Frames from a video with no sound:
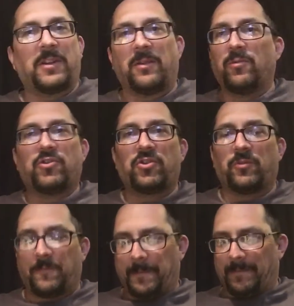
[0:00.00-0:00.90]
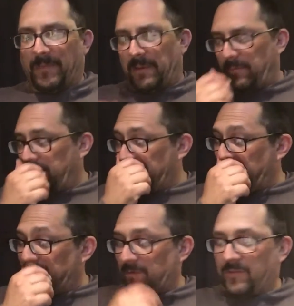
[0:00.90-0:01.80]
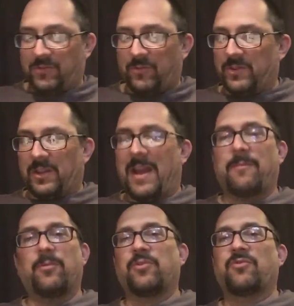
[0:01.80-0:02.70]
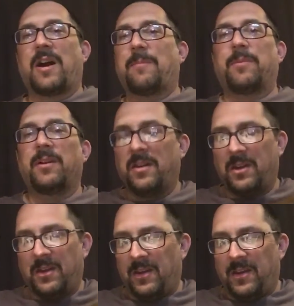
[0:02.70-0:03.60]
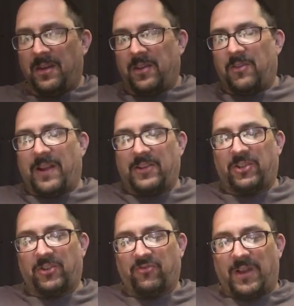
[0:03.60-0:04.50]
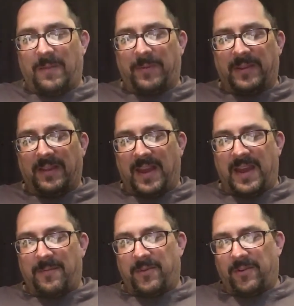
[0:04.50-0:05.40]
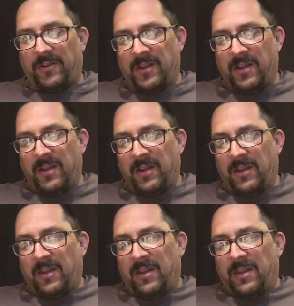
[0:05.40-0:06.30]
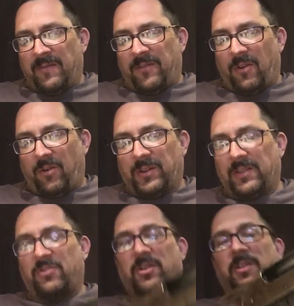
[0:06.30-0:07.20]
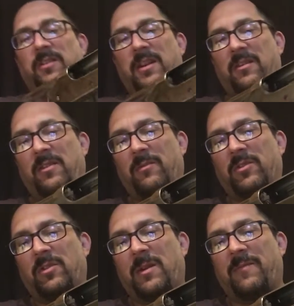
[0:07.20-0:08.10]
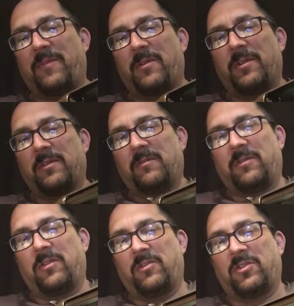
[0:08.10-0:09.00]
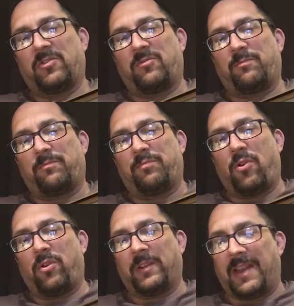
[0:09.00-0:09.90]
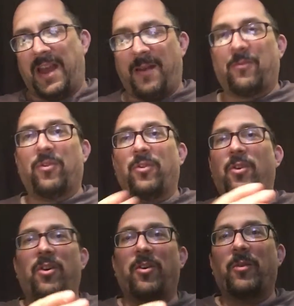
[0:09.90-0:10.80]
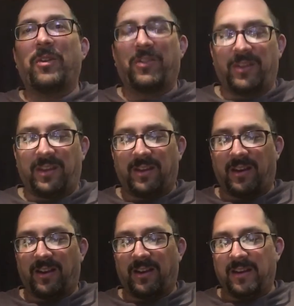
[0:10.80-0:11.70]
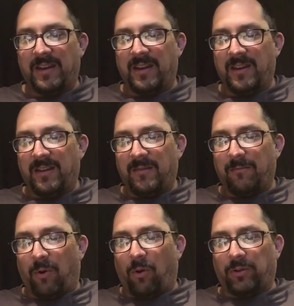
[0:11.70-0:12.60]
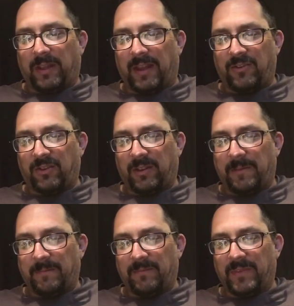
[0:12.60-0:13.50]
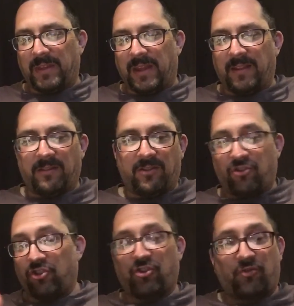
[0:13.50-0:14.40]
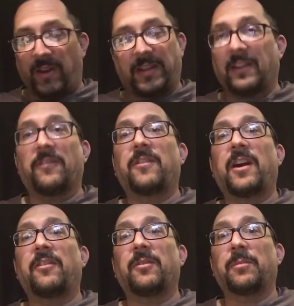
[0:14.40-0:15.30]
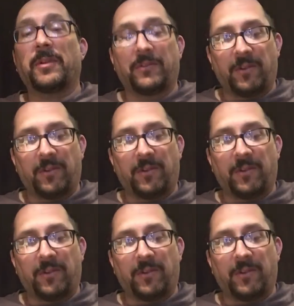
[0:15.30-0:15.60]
it would shoot. It would, as soon as the hammer would drop, you're actually dropping the hammer. If you're holding the trigger down, when you come forward, you're just pulling the hammer along with the bolt, actually, and just striking the firing pin,